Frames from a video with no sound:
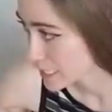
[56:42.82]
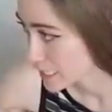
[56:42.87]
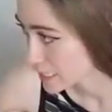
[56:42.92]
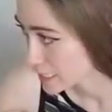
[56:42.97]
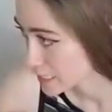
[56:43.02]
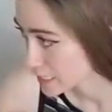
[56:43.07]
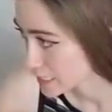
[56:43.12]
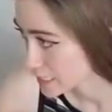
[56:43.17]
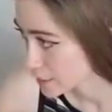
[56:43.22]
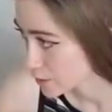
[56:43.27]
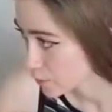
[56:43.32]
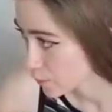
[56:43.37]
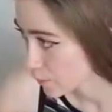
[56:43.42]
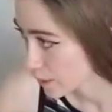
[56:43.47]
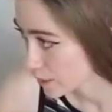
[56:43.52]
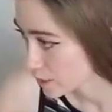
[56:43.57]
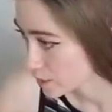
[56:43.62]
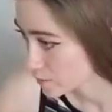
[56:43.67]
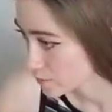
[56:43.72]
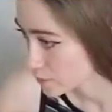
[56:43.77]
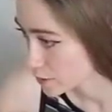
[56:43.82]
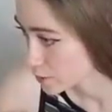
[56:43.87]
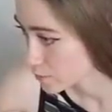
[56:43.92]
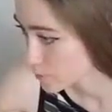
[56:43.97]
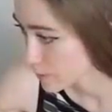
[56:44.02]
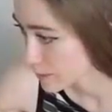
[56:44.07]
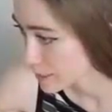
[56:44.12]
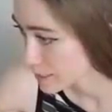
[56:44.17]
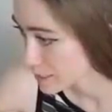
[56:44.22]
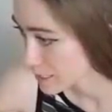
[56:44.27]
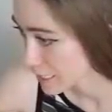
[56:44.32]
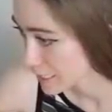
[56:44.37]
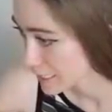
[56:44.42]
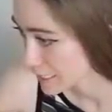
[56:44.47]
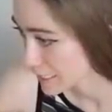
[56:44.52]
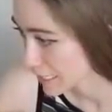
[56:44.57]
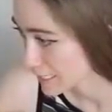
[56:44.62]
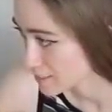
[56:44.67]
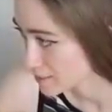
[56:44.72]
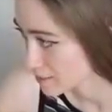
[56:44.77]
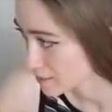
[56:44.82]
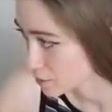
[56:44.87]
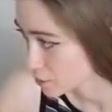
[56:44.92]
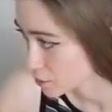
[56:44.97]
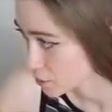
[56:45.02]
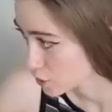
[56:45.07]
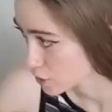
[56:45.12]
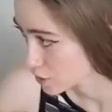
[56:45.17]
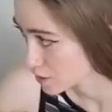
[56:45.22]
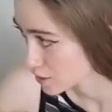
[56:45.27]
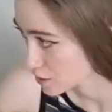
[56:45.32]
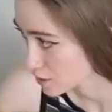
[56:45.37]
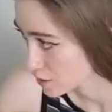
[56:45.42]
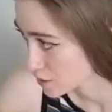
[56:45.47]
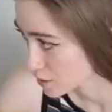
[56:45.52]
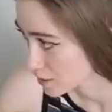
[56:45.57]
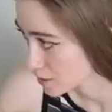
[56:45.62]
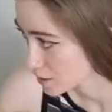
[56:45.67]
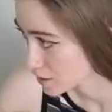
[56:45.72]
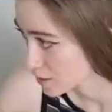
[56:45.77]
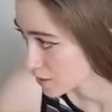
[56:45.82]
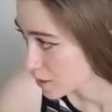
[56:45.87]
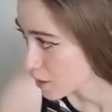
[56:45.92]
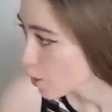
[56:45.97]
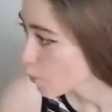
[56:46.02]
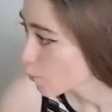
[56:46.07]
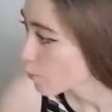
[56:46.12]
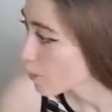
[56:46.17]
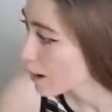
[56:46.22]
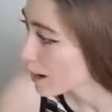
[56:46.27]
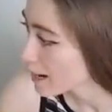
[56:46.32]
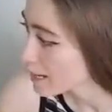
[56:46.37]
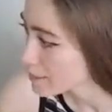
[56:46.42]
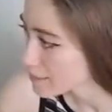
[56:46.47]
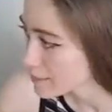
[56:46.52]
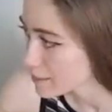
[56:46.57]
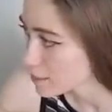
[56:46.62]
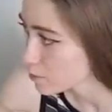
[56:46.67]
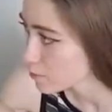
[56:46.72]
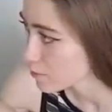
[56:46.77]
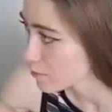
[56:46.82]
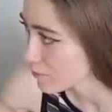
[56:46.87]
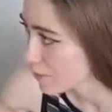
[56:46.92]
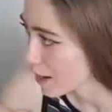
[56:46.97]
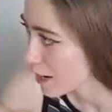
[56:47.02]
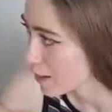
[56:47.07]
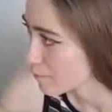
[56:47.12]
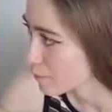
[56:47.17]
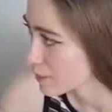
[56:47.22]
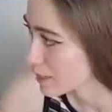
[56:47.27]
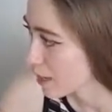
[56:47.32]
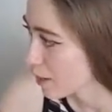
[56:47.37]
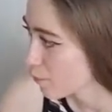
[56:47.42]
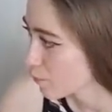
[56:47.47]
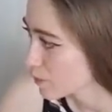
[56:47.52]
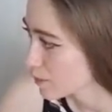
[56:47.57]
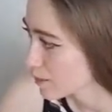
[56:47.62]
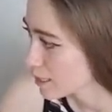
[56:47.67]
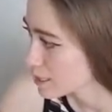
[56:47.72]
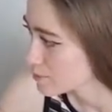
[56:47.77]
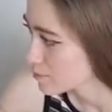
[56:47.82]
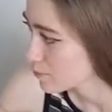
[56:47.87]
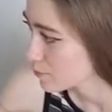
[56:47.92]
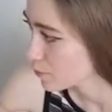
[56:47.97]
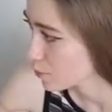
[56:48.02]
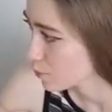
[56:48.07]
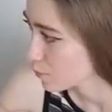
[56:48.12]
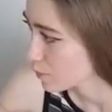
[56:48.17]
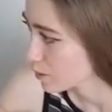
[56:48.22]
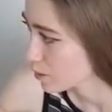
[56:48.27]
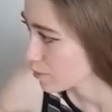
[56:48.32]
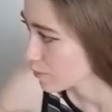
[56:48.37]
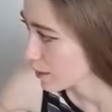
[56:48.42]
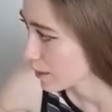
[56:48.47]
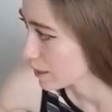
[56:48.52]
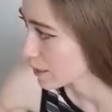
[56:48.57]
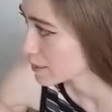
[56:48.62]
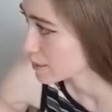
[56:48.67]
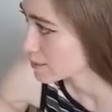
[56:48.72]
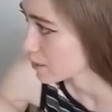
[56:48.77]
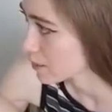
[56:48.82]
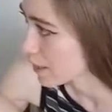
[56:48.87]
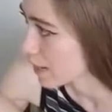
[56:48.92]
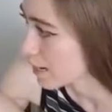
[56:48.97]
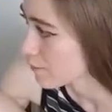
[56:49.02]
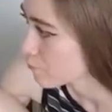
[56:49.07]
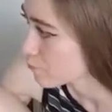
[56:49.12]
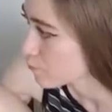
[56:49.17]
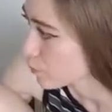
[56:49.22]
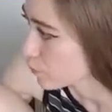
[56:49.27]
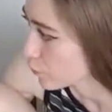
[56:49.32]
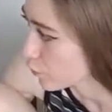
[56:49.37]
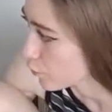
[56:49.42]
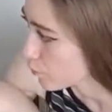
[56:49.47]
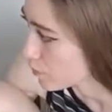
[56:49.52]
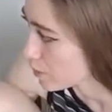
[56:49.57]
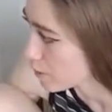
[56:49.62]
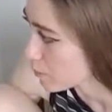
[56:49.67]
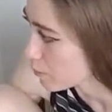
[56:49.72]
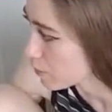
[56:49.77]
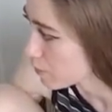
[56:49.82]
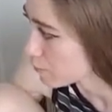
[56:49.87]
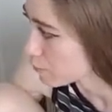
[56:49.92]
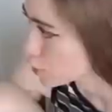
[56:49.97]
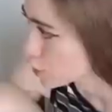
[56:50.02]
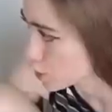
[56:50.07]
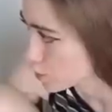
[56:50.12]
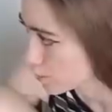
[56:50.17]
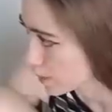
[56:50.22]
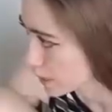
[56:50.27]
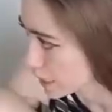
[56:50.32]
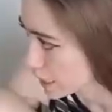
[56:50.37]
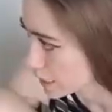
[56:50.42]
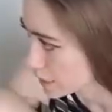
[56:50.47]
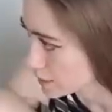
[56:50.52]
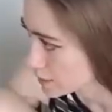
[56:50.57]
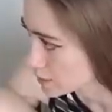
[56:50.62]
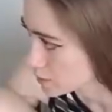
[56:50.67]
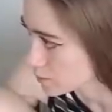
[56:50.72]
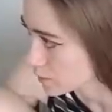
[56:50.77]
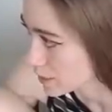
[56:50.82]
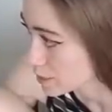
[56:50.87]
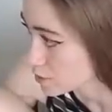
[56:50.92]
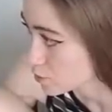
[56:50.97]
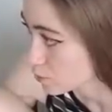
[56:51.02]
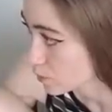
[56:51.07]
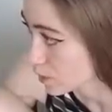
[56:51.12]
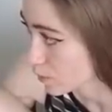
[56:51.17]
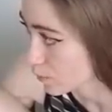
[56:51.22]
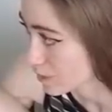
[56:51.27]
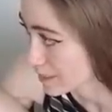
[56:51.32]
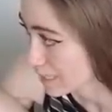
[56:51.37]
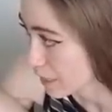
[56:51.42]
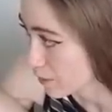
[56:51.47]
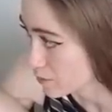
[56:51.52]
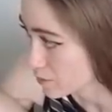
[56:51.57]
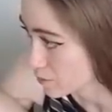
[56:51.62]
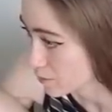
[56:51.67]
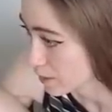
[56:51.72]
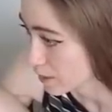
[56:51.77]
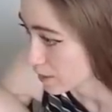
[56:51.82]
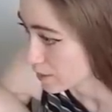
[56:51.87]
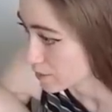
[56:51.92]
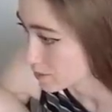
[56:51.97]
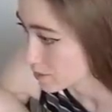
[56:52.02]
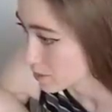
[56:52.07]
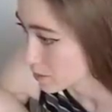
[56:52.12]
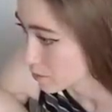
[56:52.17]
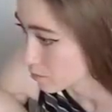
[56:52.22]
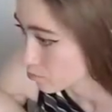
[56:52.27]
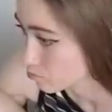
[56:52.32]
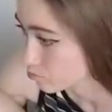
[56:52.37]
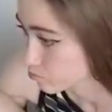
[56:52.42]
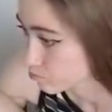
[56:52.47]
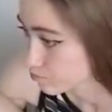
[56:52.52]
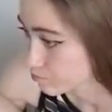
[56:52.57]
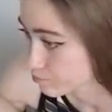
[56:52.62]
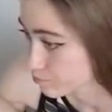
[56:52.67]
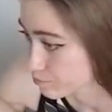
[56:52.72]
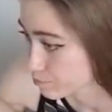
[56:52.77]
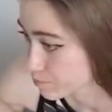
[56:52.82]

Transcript: I require a French press. I can cancel it. Should well, I think it'll be fine, but now Will has me feeling weird about it. Alright, I have them both open. They both have good ratings. This one has 21,000 ratings, though.